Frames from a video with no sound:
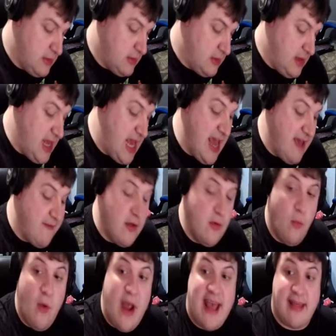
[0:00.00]

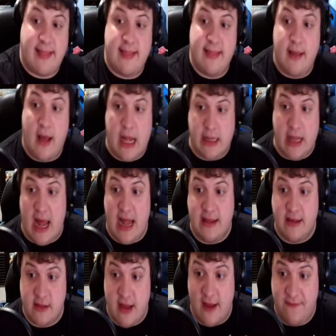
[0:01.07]
even with a lot of
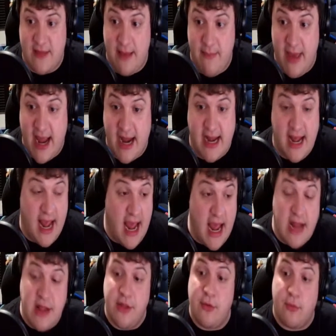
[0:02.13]
the stuff they made
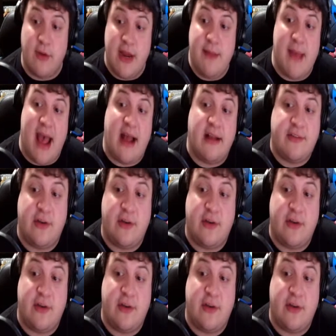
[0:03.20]
in the remaster